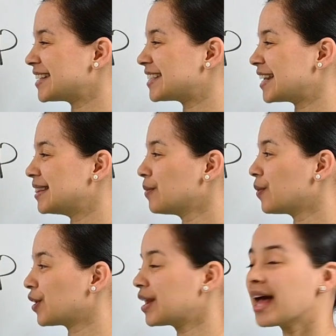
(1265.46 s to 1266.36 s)
is in the
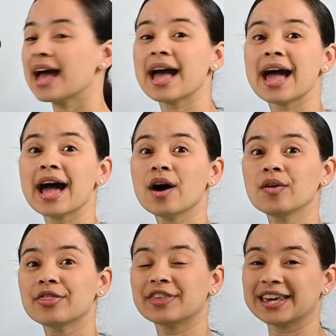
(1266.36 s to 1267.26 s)
word
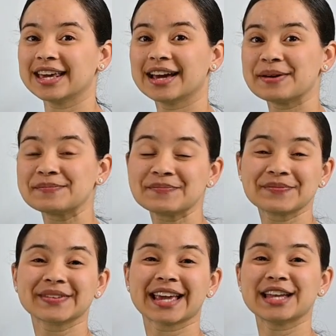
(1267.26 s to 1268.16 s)
healthy.
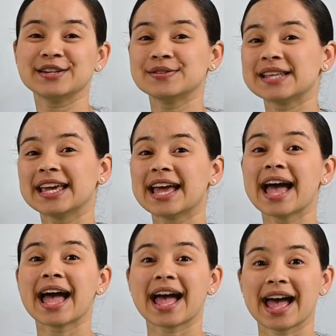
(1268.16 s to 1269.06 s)
Can you say
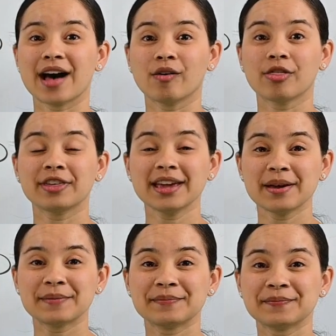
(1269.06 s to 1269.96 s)
healthy?